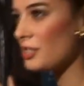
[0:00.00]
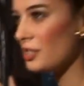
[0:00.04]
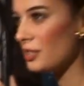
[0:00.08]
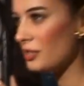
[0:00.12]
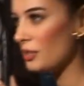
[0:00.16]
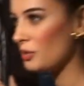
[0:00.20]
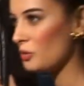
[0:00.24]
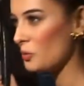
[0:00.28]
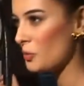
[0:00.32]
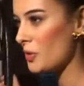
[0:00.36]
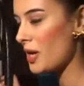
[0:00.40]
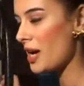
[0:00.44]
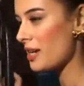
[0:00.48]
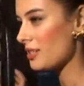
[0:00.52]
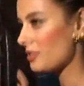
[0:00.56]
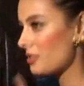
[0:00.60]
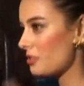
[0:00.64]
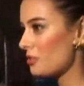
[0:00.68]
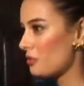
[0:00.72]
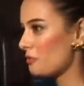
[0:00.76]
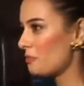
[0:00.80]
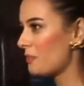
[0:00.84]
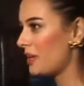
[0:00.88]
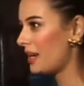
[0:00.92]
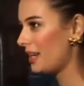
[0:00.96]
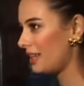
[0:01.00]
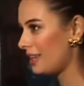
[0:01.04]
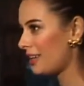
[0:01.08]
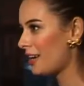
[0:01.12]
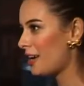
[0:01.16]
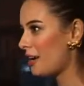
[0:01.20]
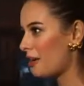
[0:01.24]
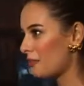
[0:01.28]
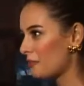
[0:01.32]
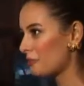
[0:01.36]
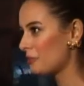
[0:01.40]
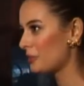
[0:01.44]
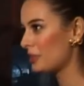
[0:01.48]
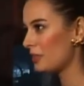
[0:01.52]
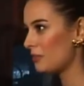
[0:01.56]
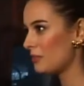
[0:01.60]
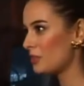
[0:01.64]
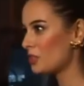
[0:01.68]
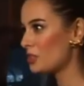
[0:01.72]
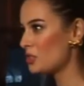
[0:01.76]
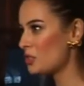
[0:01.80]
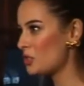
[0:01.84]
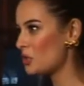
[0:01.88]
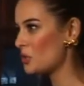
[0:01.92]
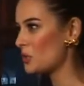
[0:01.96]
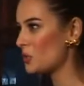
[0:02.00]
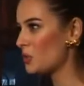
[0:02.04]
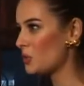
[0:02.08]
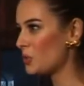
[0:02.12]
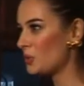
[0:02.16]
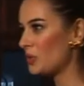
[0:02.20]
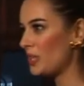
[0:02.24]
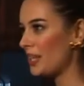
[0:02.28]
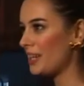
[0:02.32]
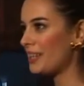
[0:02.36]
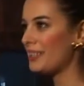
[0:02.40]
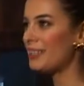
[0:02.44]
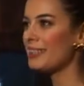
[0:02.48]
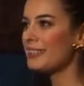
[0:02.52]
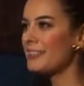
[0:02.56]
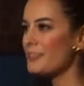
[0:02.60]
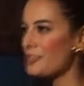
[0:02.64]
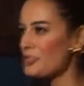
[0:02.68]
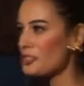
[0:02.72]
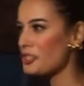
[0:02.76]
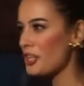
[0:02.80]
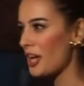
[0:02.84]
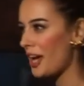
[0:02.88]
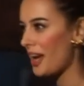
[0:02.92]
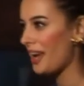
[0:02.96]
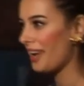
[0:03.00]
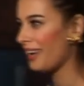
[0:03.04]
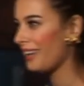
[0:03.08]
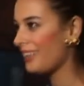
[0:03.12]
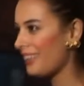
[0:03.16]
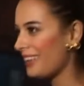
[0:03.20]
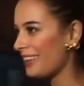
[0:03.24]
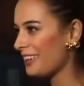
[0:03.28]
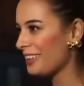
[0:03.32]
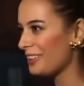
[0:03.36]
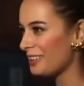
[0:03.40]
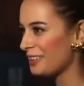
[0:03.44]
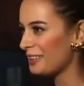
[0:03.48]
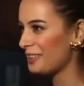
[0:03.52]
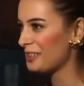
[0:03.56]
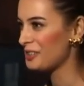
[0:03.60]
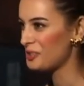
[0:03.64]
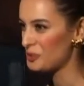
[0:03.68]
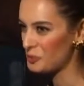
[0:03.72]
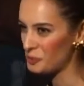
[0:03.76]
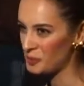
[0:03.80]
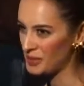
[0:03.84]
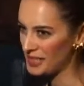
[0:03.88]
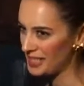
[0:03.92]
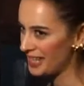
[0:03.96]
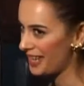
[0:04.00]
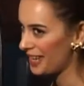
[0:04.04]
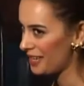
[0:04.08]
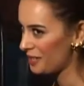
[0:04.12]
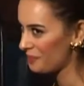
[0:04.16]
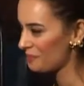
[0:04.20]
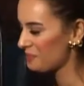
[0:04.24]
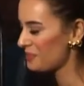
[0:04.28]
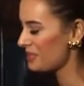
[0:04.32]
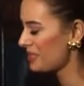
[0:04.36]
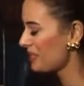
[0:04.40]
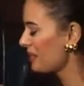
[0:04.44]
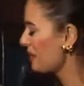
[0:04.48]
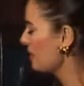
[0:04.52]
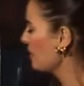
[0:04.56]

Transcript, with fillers: actually, co-actors of mine have given too. They're a little shy, like uh, to be named.